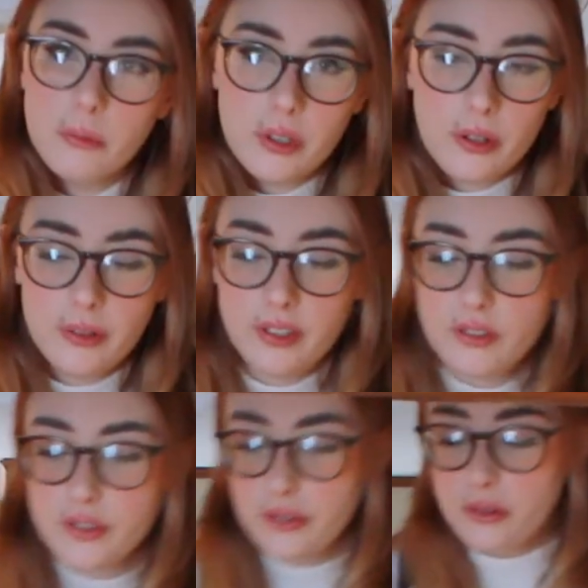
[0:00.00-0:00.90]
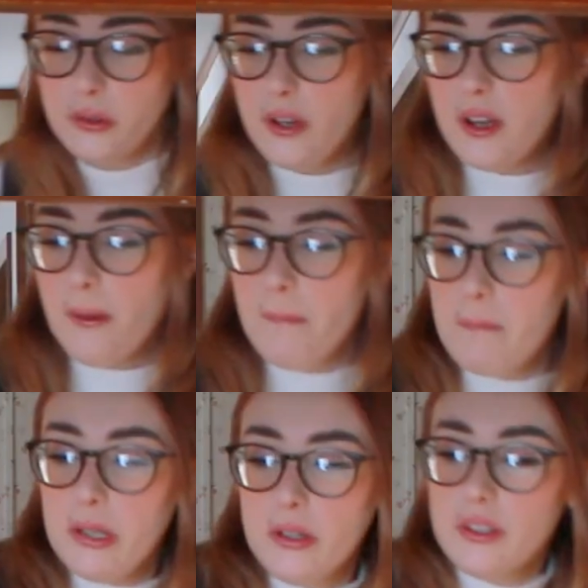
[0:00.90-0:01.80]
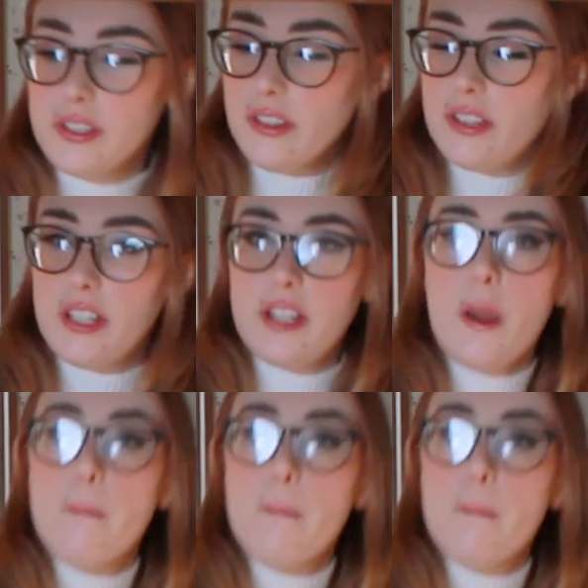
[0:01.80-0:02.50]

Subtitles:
we're going to build the